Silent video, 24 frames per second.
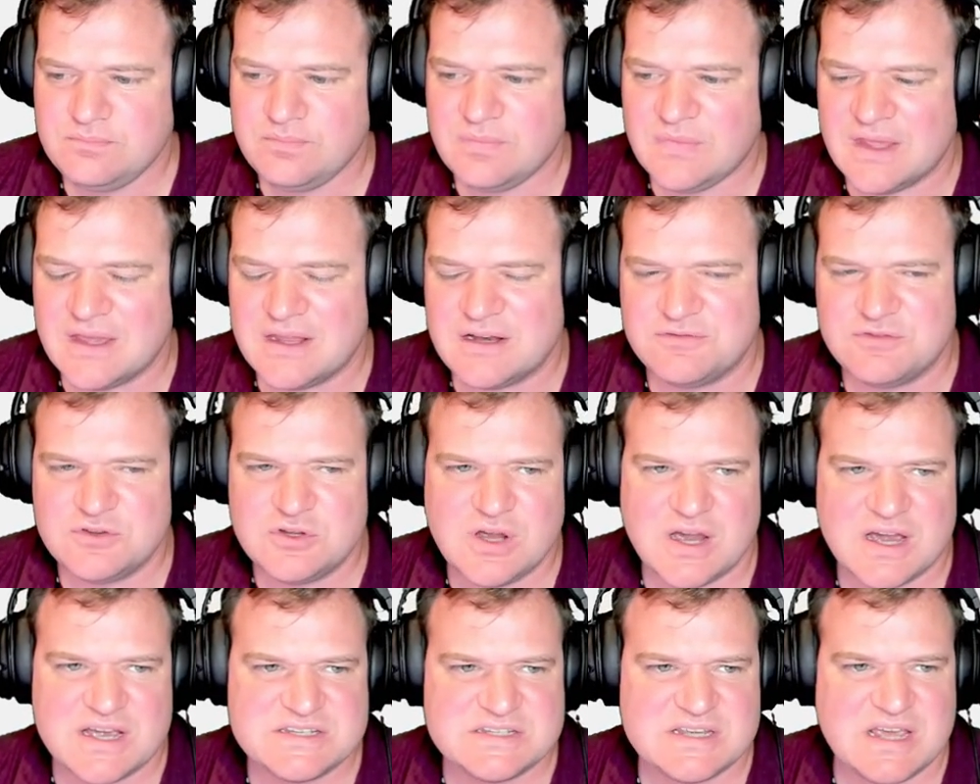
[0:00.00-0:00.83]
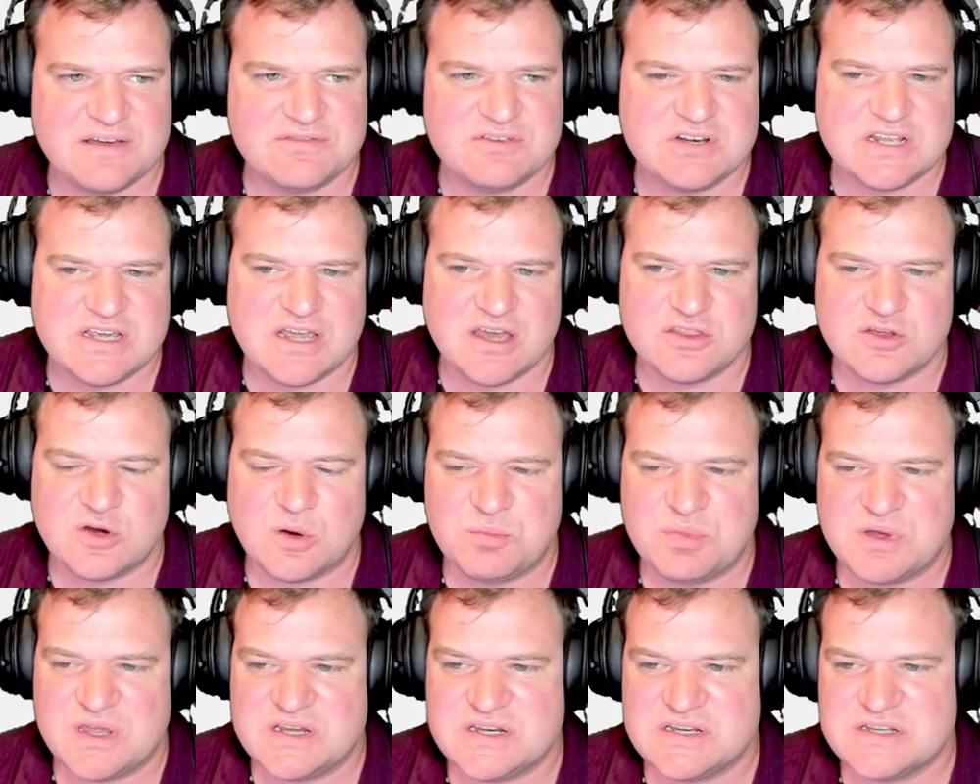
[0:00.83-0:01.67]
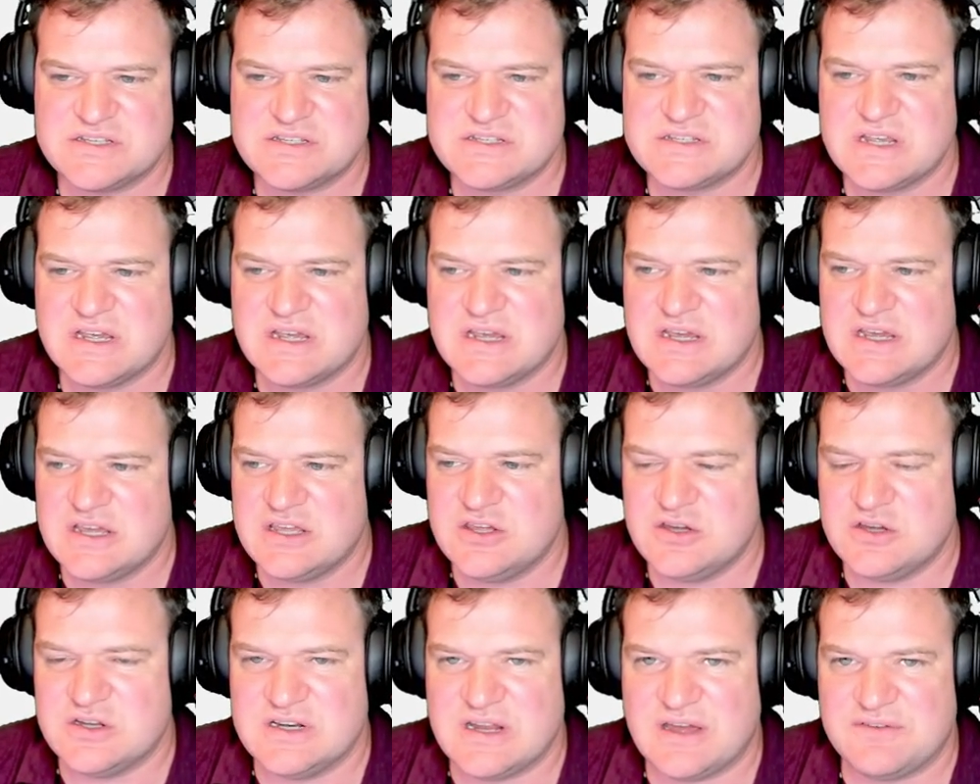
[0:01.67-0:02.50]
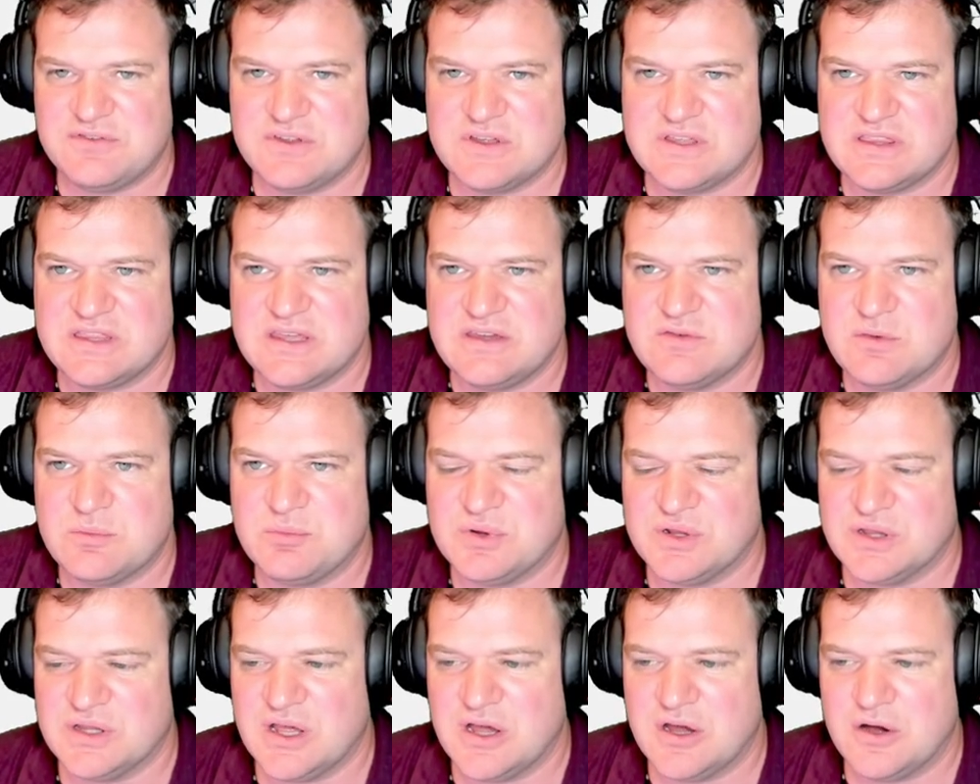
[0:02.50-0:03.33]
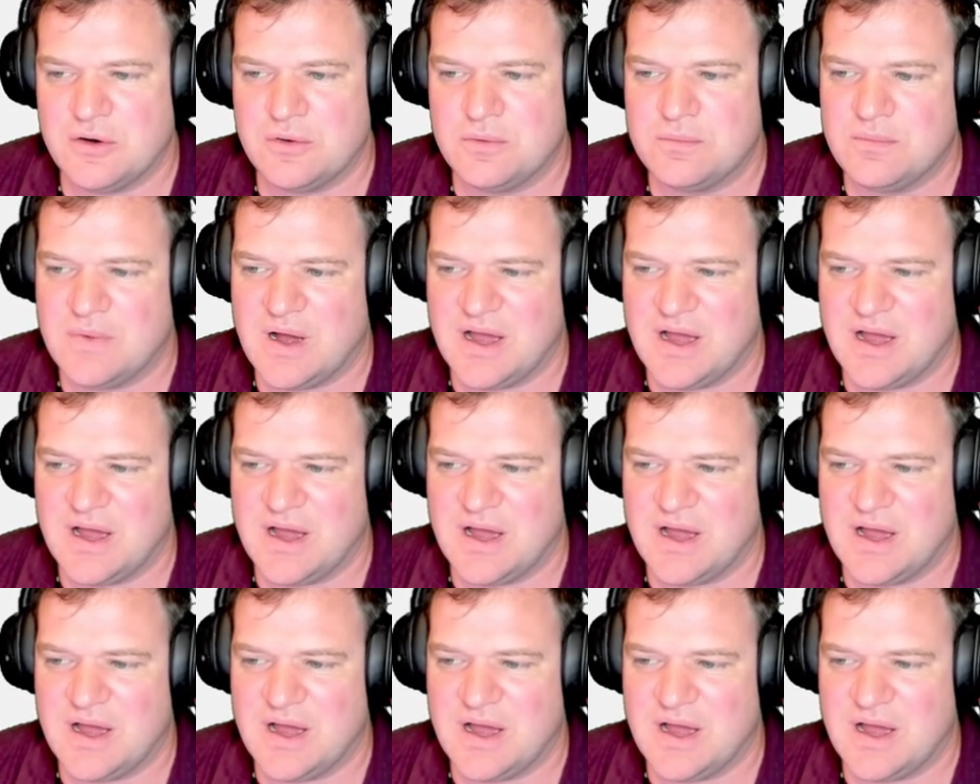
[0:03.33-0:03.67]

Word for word: and if you guys have any other opinions, you can definitely leave it below.